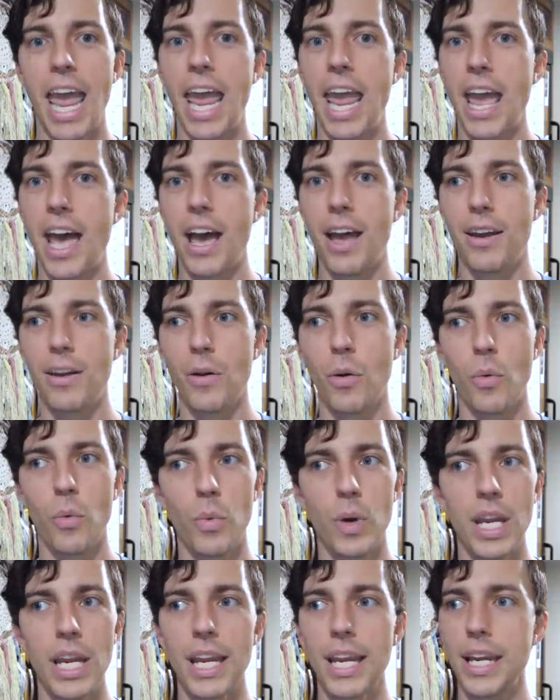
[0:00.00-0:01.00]
and
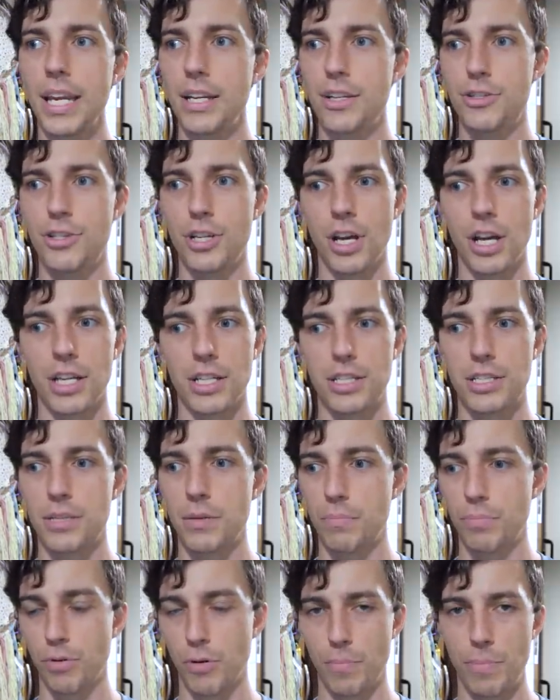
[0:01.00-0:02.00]
we
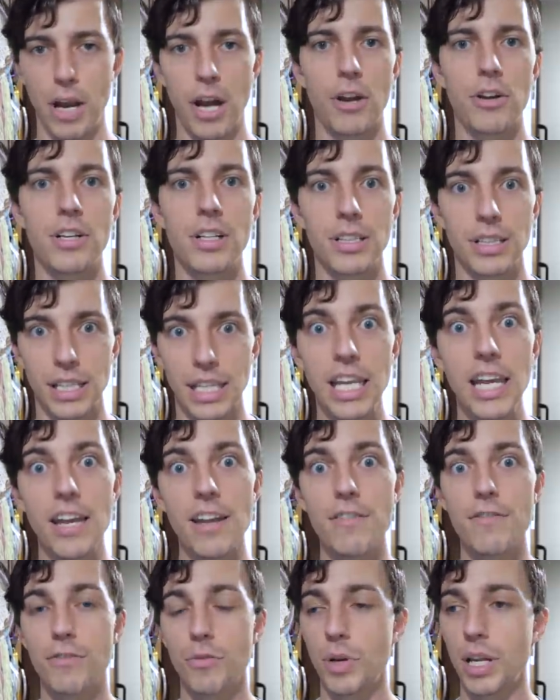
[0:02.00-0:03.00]
just prepared to
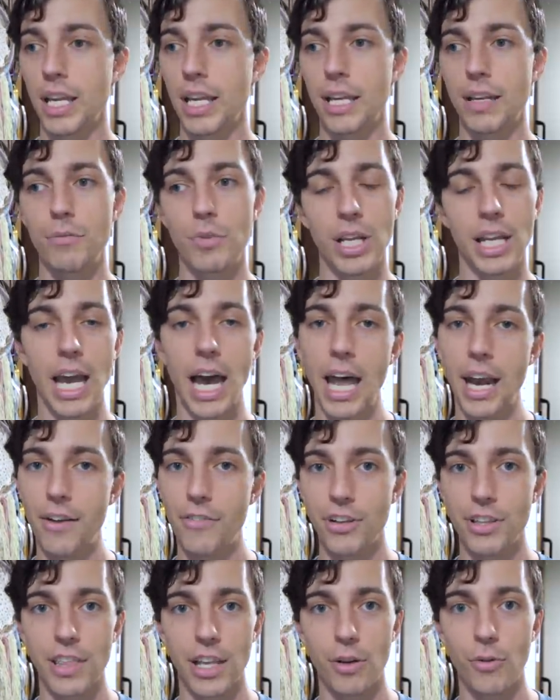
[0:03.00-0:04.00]
leave. We got
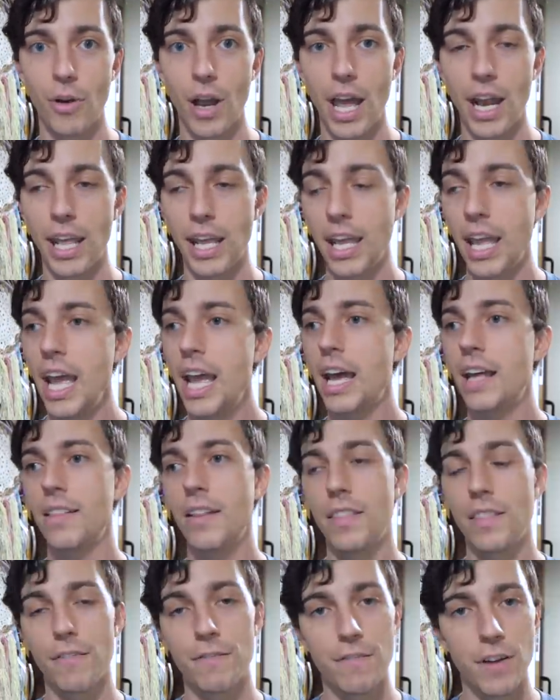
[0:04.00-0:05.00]
everything ready. And
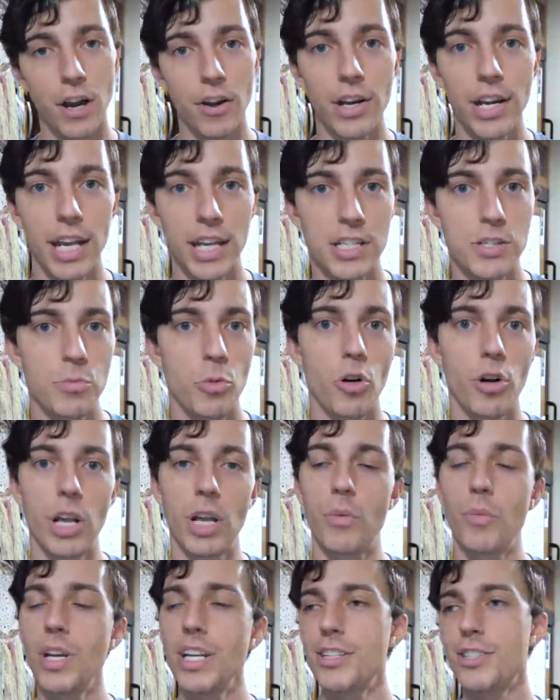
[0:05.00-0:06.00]
then the very next
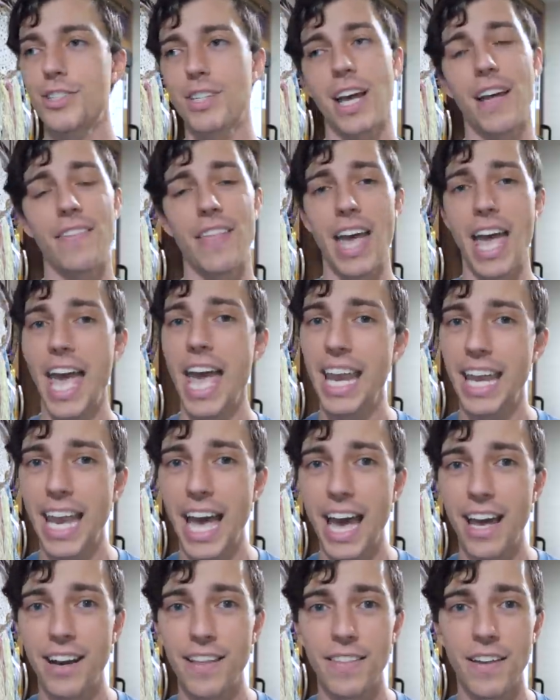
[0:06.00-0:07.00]
morning, we just got the heck
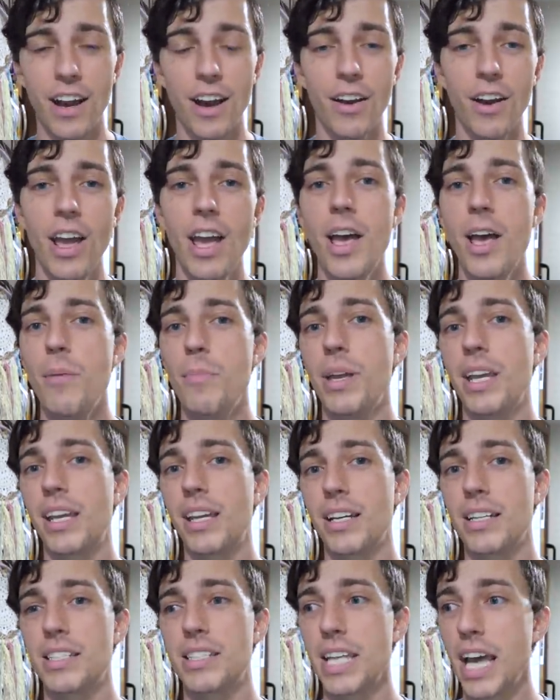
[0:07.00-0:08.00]
out of there
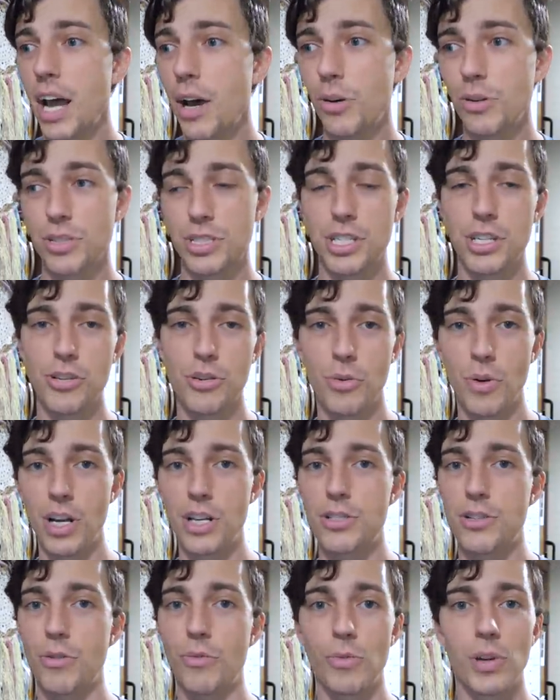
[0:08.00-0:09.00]
because that whole
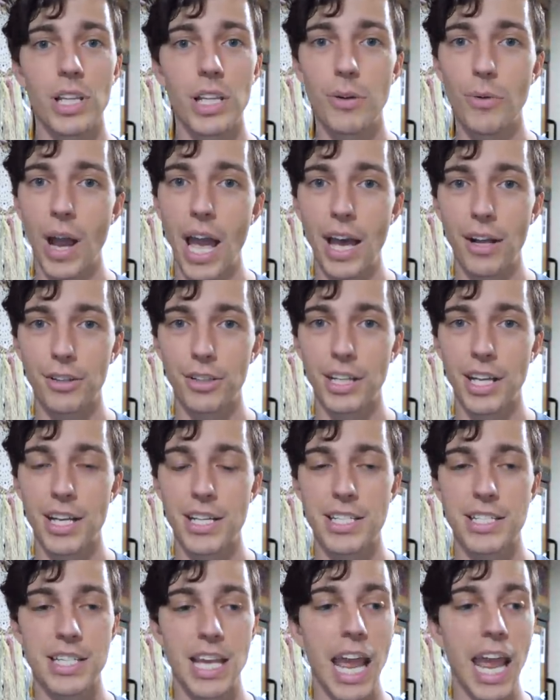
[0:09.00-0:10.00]
situation really rattled
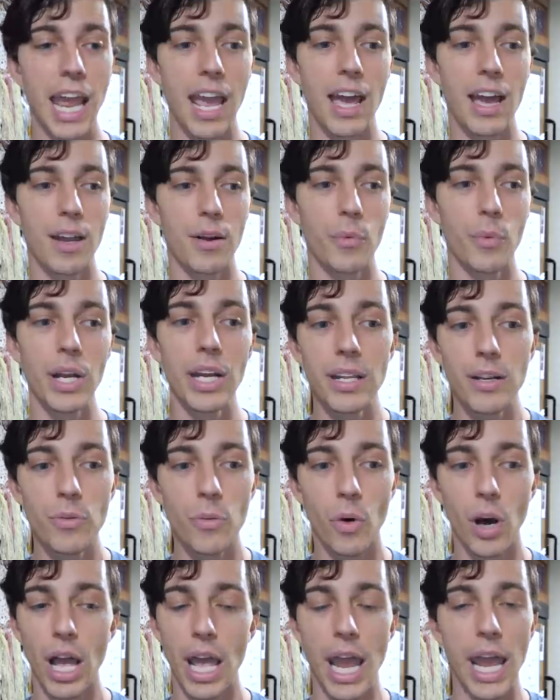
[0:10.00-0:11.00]
us. And we didn't
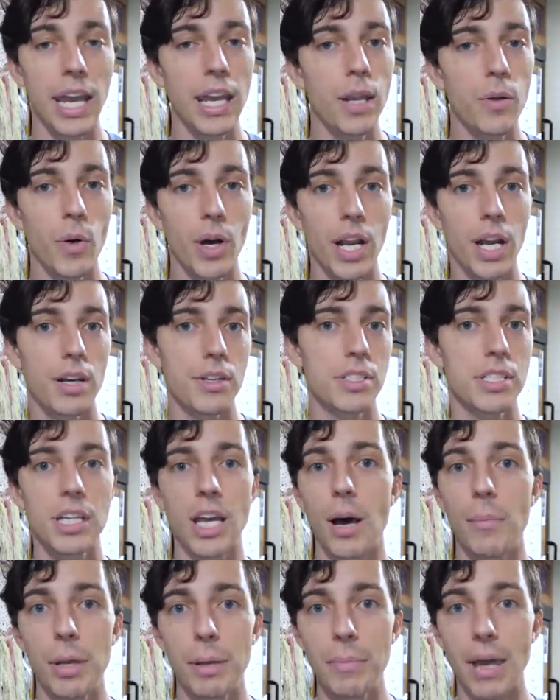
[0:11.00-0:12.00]
want anyone else
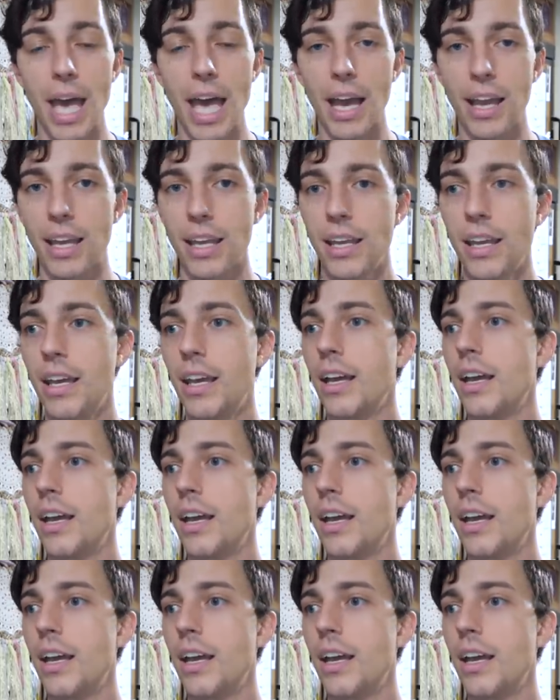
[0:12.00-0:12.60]
coming back